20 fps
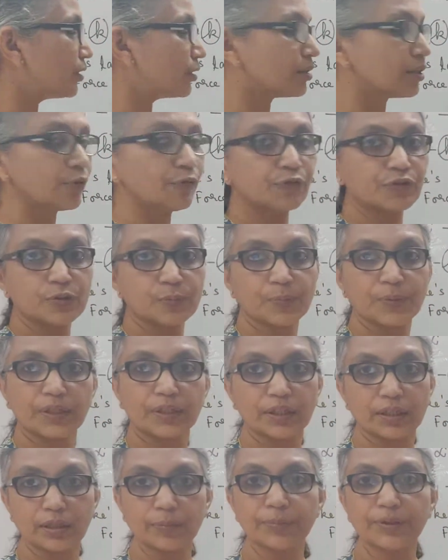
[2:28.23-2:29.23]
stiff
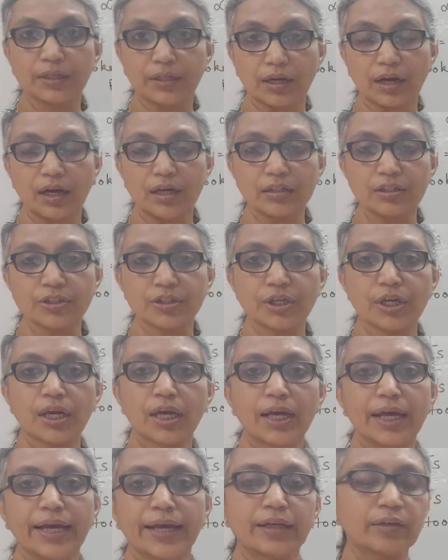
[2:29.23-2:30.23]
spring it will be large,
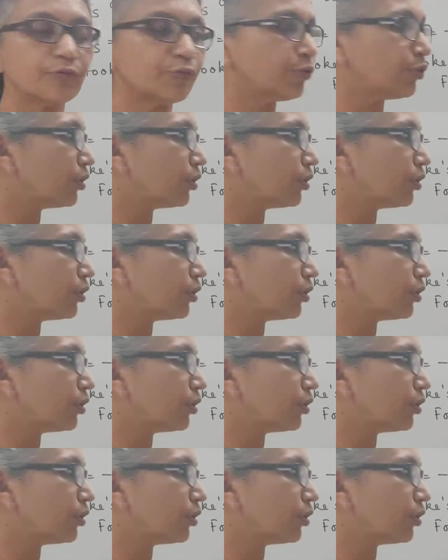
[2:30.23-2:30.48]
and